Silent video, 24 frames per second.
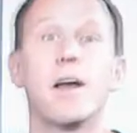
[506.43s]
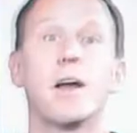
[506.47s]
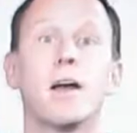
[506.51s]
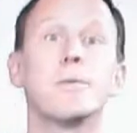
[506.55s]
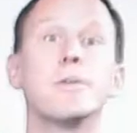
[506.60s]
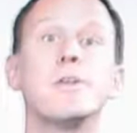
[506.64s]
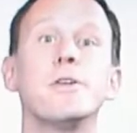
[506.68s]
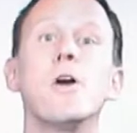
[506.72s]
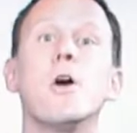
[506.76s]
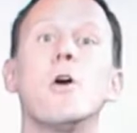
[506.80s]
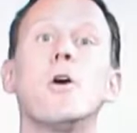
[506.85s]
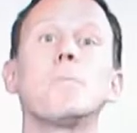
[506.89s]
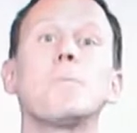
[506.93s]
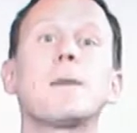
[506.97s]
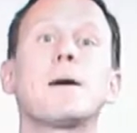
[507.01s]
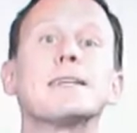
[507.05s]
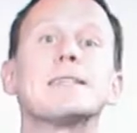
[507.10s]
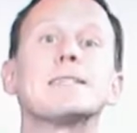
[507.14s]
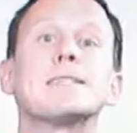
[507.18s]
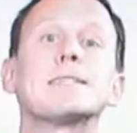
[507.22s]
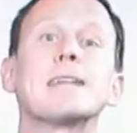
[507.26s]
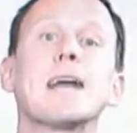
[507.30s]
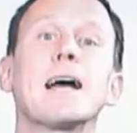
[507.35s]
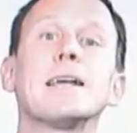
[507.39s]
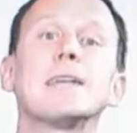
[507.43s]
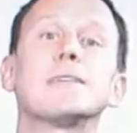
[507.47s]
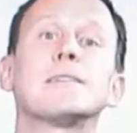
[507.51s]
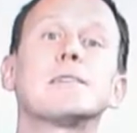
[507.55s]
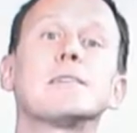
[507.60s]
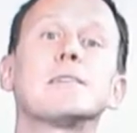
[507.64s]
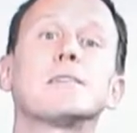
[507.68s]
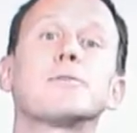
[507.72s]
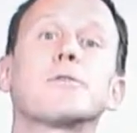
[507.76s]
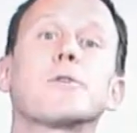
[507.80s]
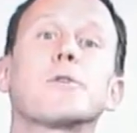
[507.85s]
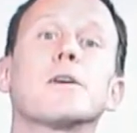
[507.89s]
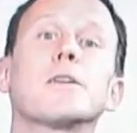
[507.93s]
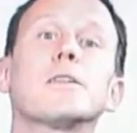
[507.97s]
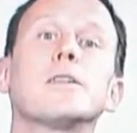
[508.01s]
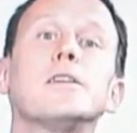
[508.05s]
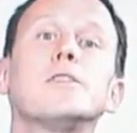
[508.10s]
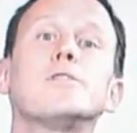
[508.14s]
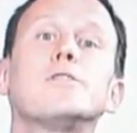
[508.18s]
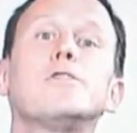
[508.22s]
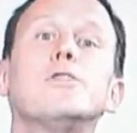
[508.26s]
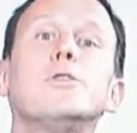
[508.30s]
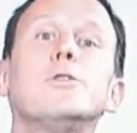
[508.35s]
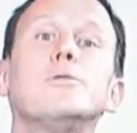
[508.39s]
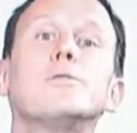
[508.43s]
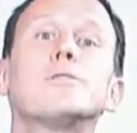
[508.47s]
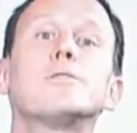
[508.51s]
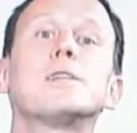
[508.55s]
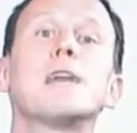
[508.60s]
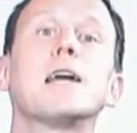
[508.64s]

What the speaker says: have been known by scientists for at least 2